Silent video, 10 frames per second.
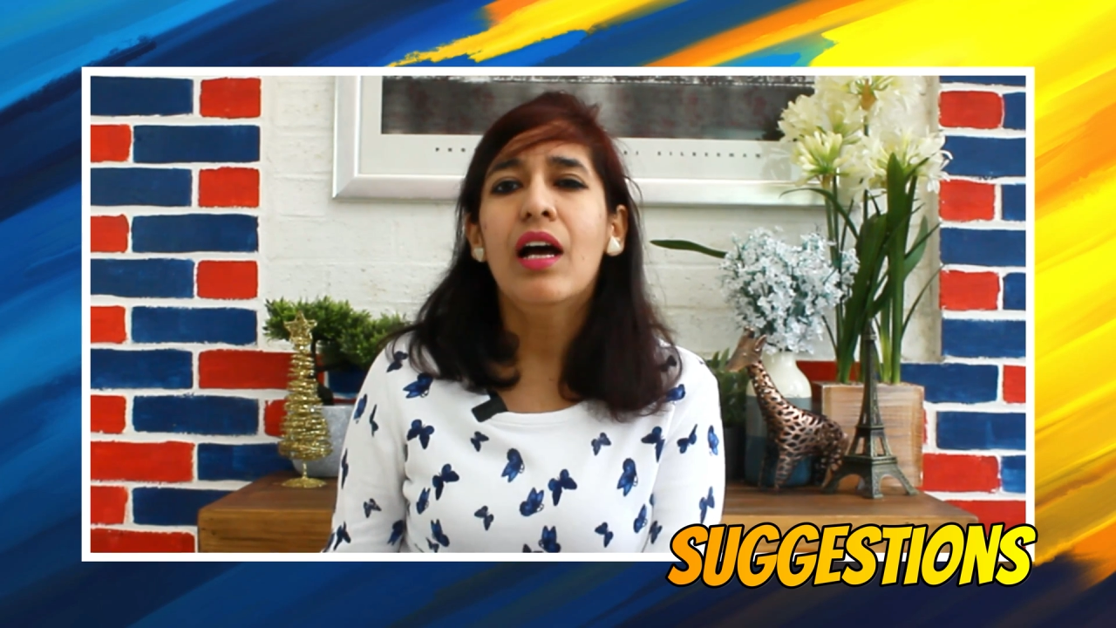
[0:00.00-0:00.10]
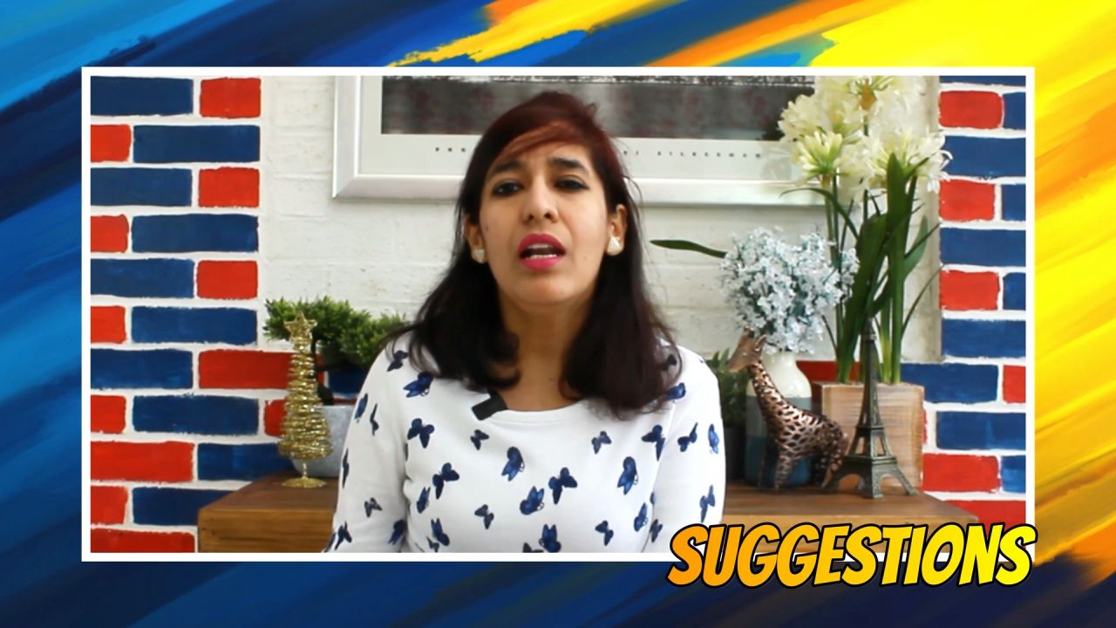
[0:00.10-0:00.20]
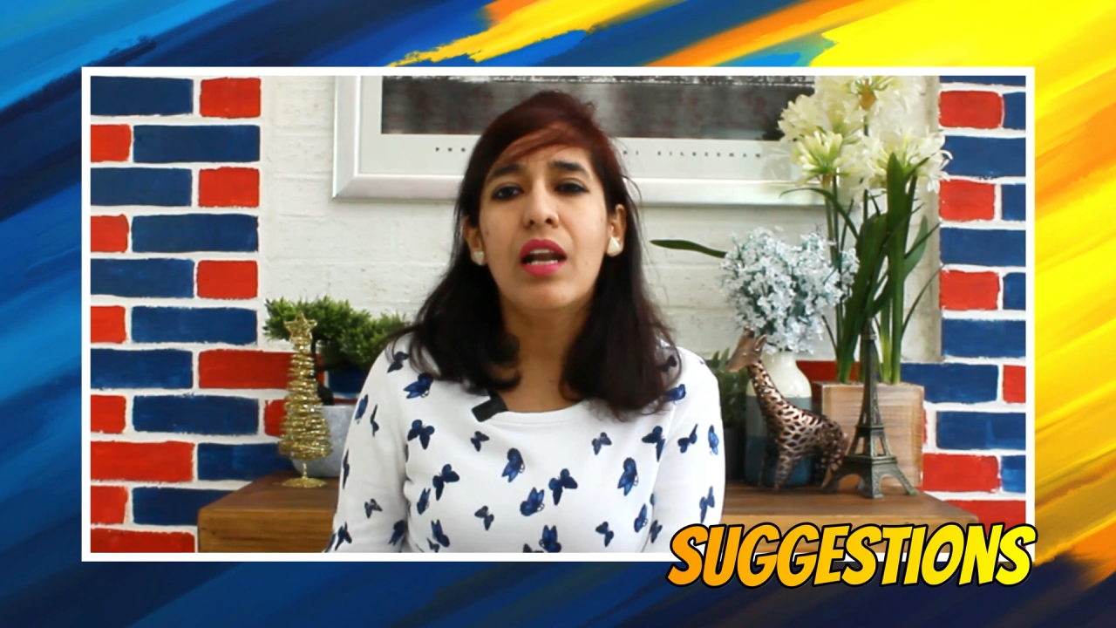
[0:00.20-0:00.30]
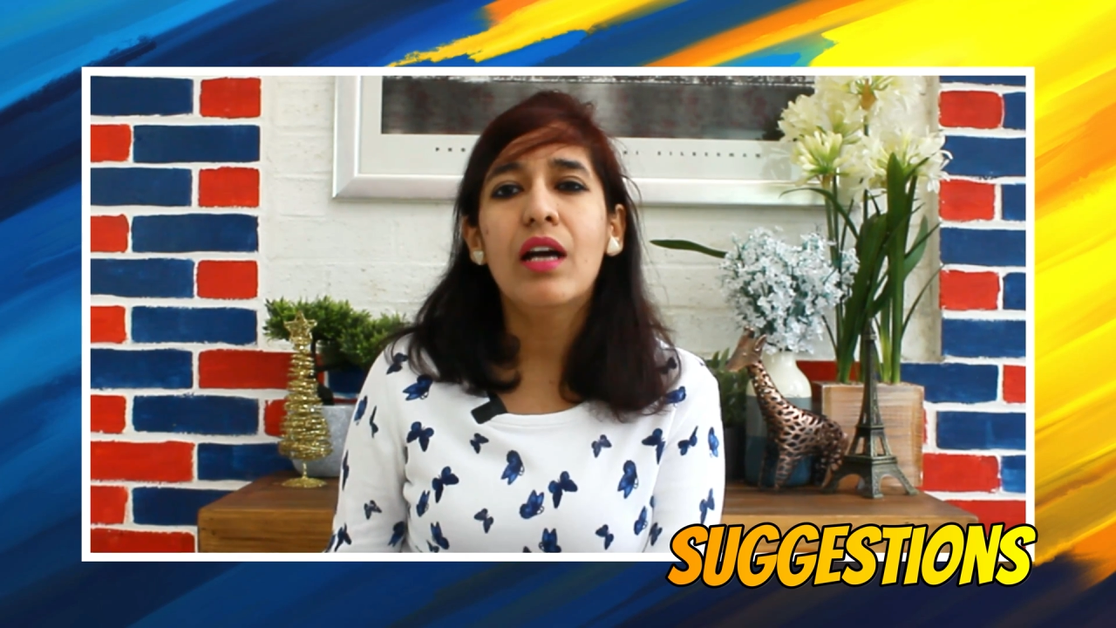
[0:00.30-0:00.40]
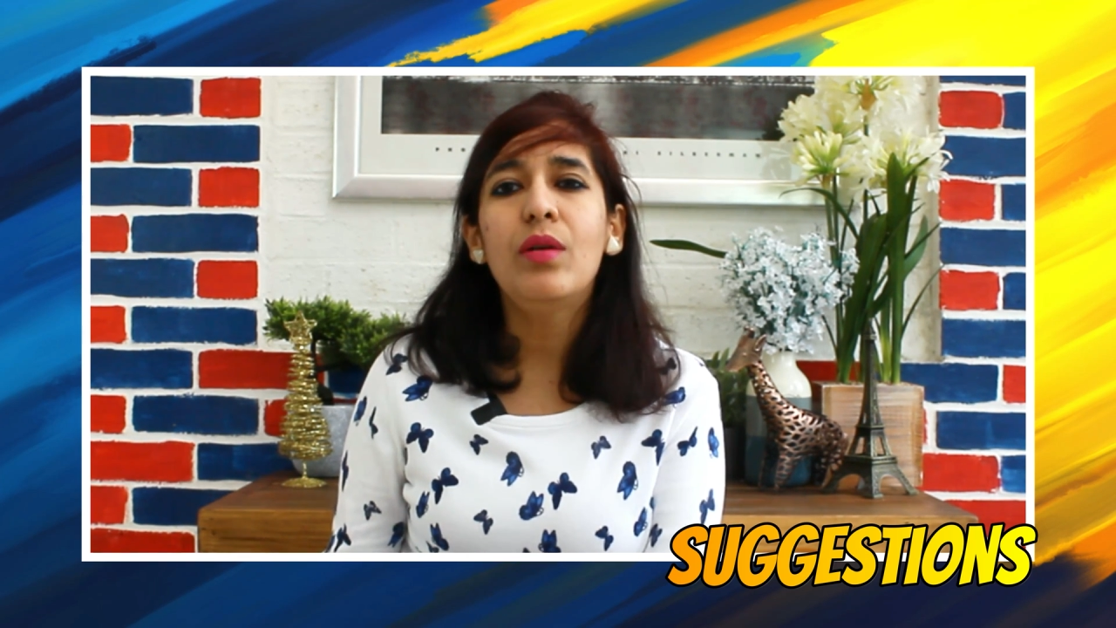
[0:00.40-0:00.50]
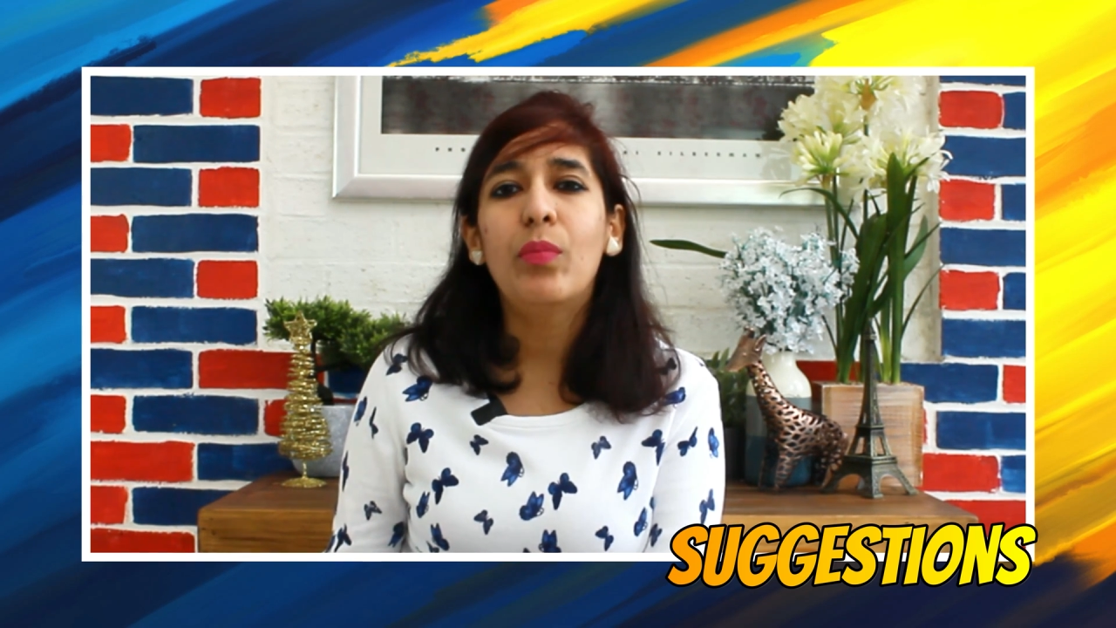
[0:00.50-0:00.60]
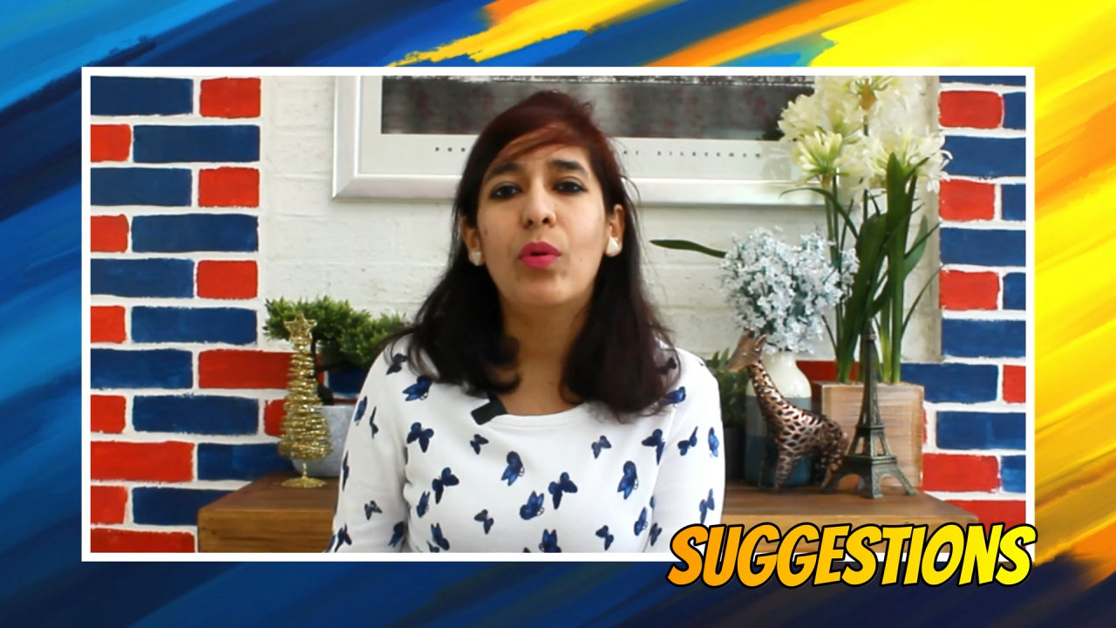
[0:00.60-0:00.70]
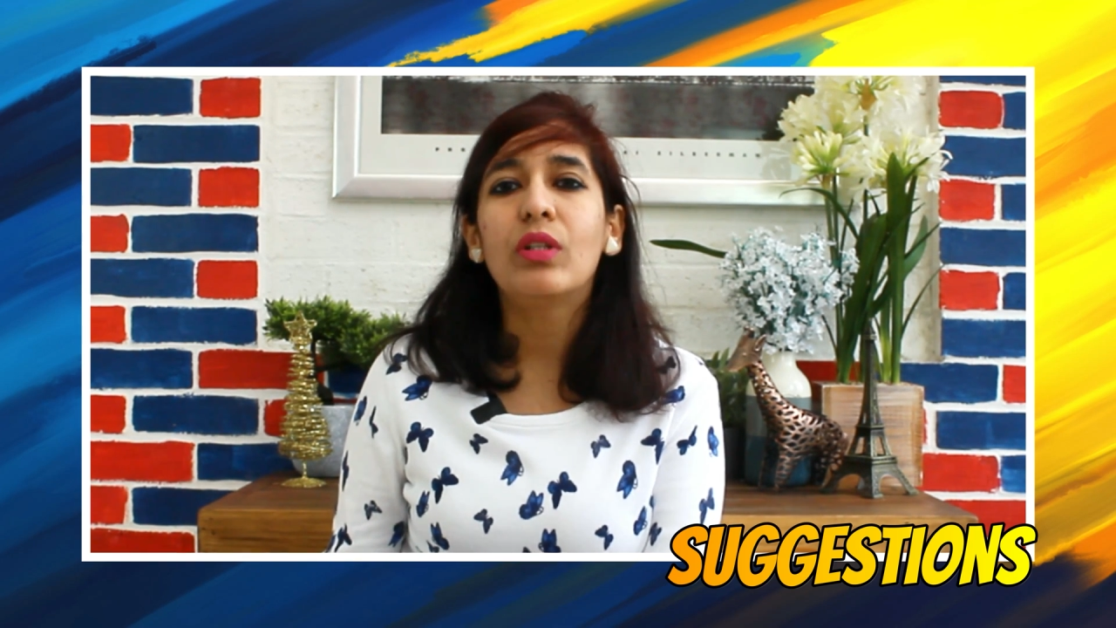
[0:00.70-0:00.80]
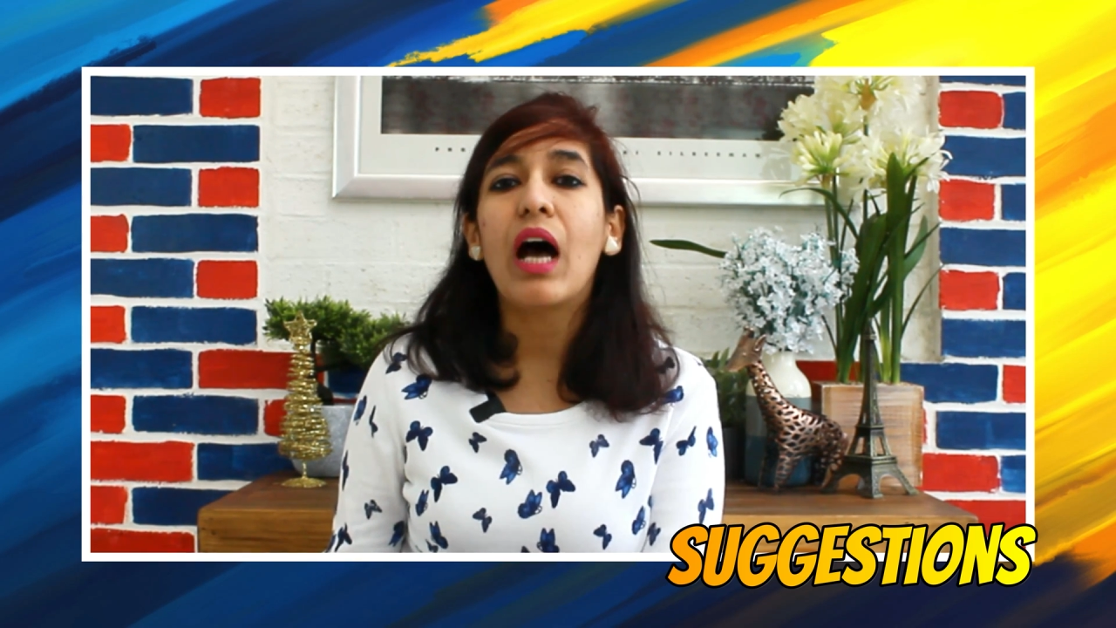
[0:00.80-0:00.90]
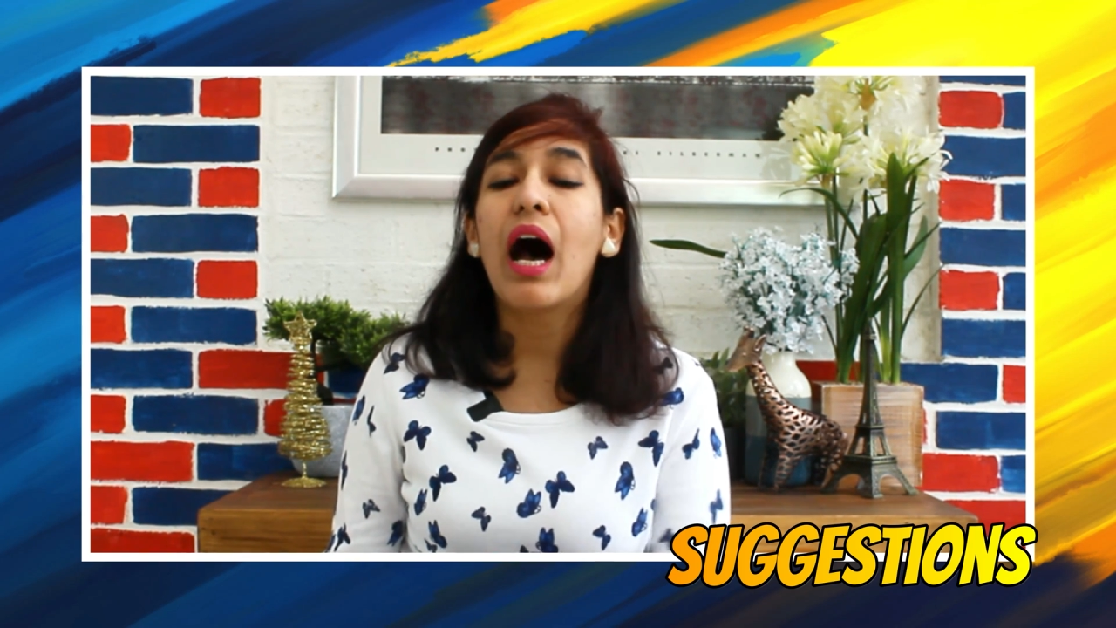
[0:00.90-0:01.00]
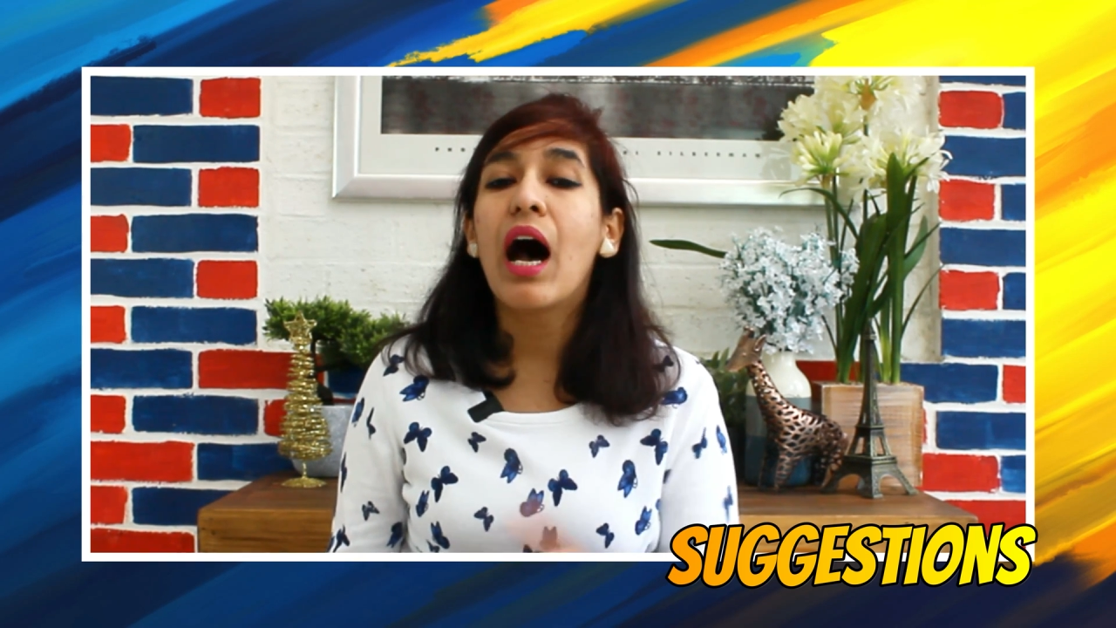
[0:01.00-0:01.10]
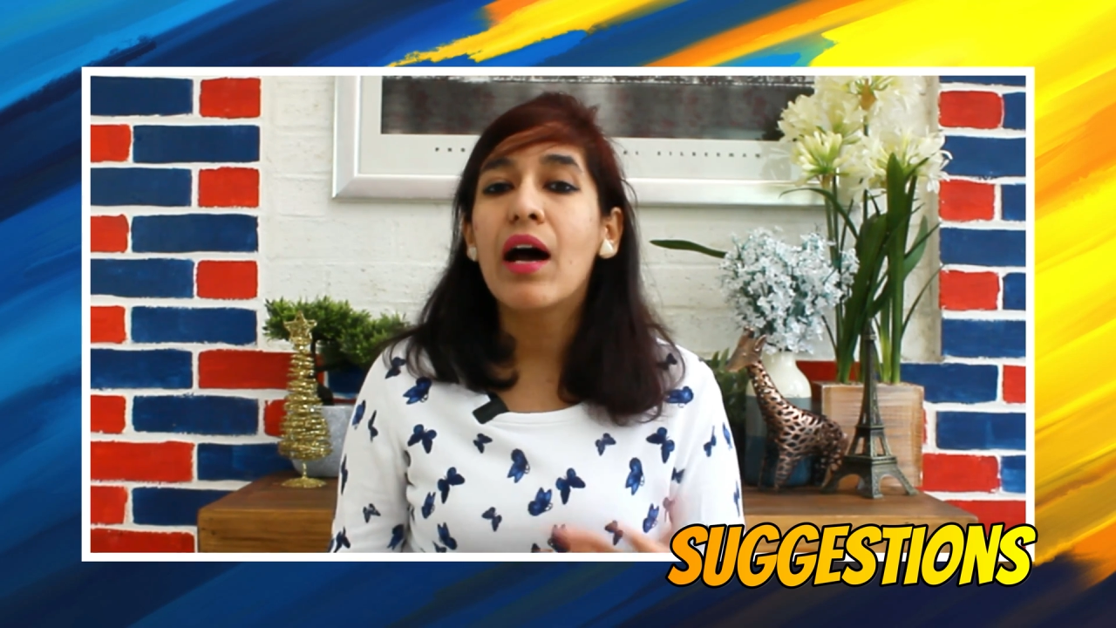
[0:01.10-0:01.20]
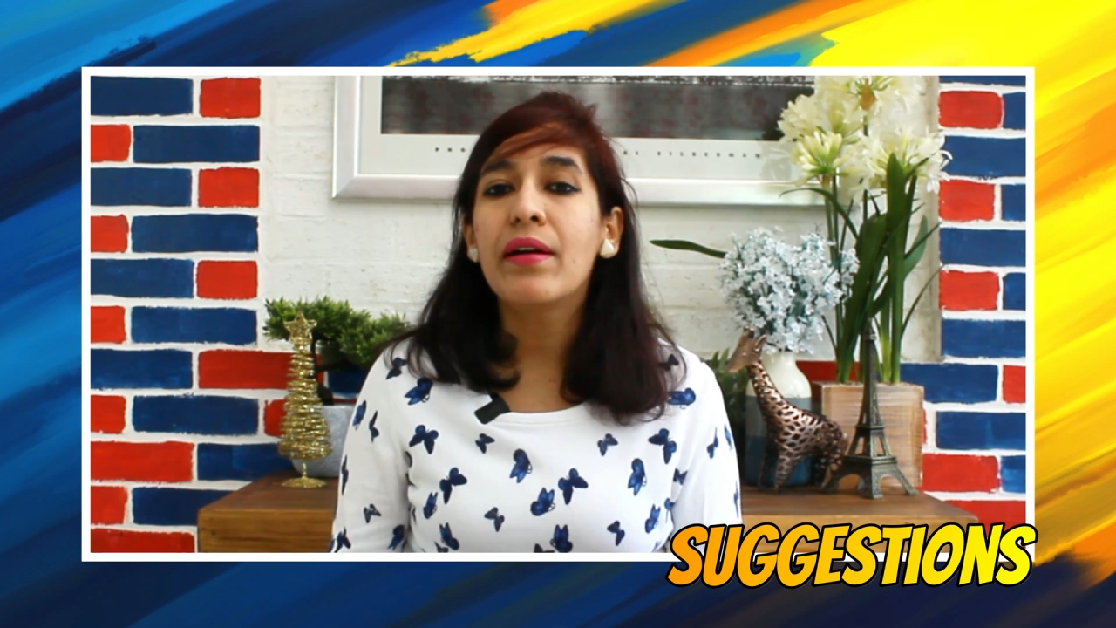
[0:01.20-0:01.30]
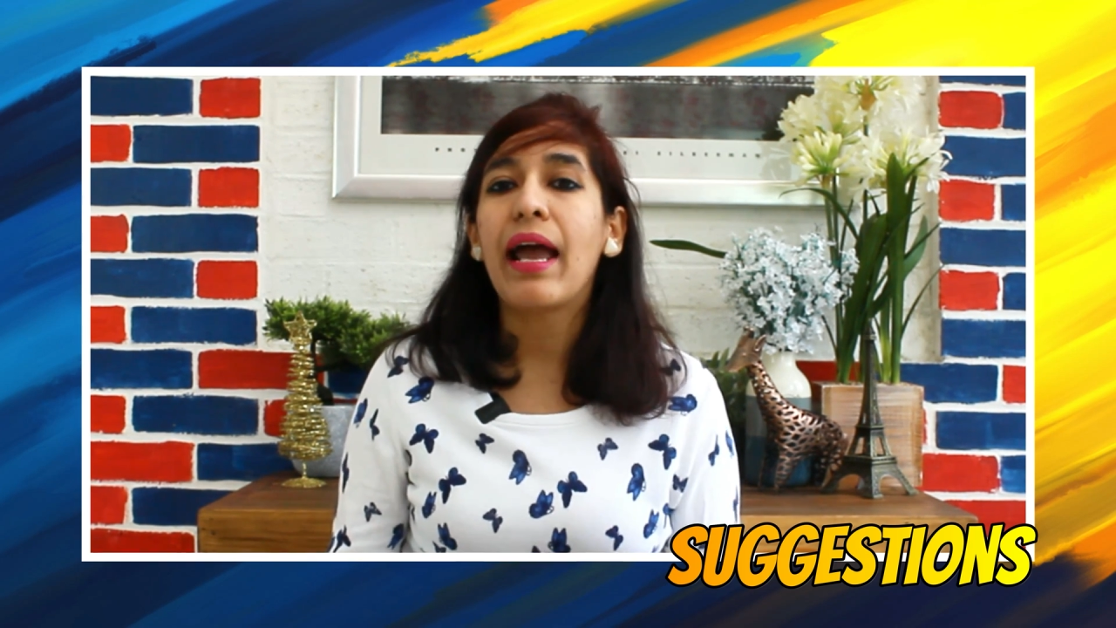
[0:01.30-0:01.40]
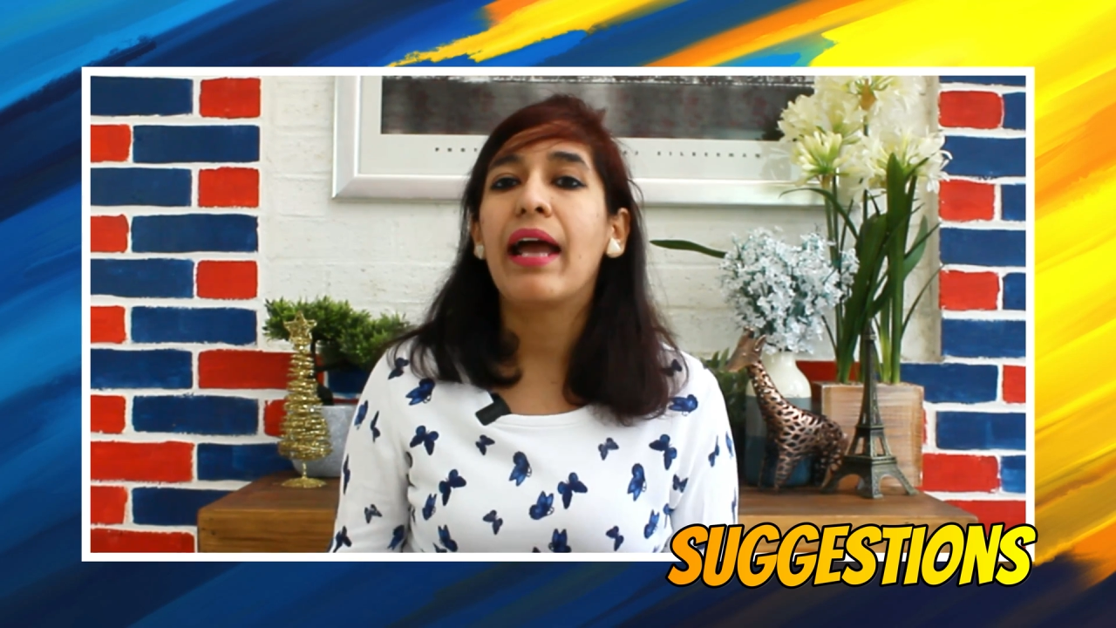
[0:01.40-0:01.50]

learn both R